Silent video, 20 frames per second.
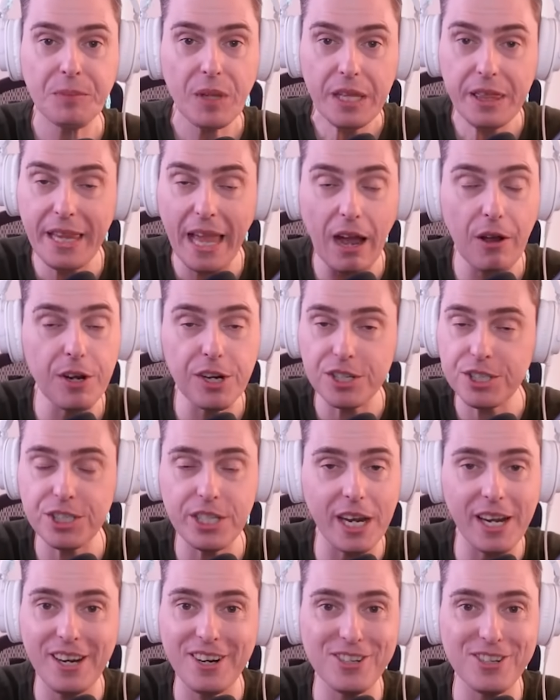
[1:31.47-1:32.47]
now you're
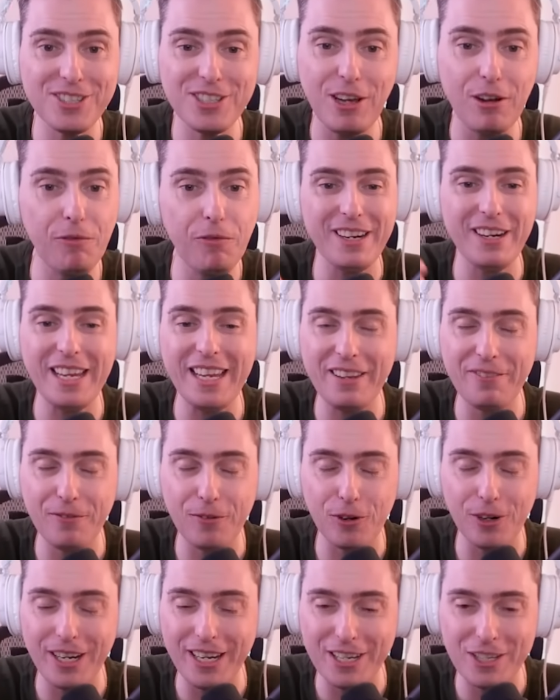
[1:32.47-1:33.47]
setting yourself up
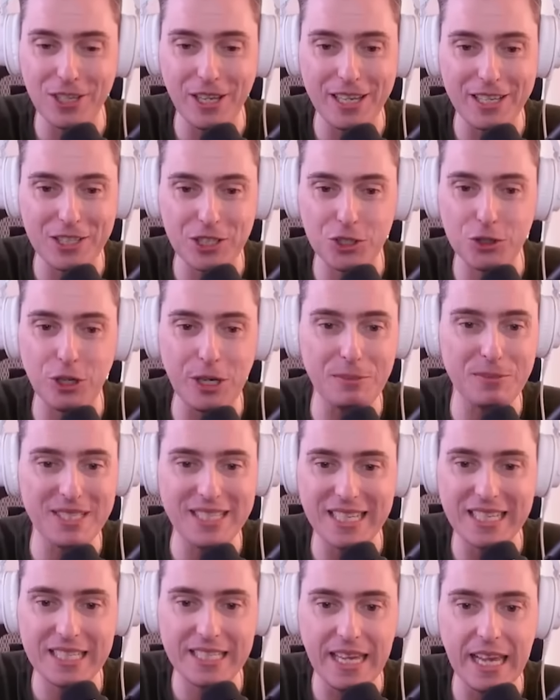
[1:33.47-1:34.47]
for an extreme
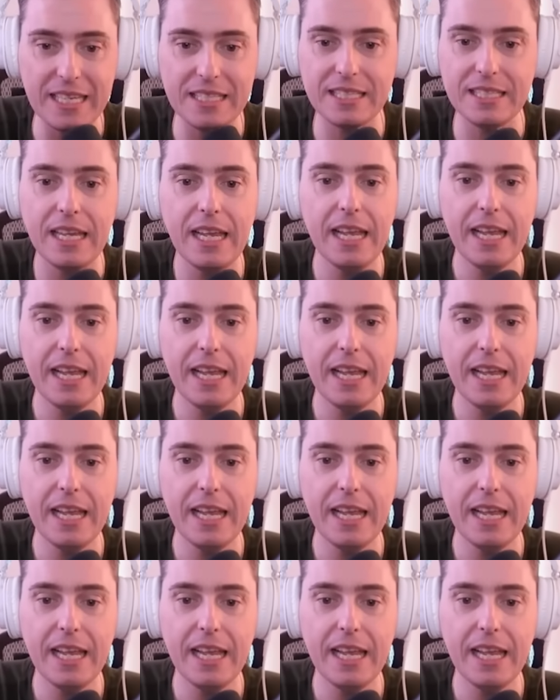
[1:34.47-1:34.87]
success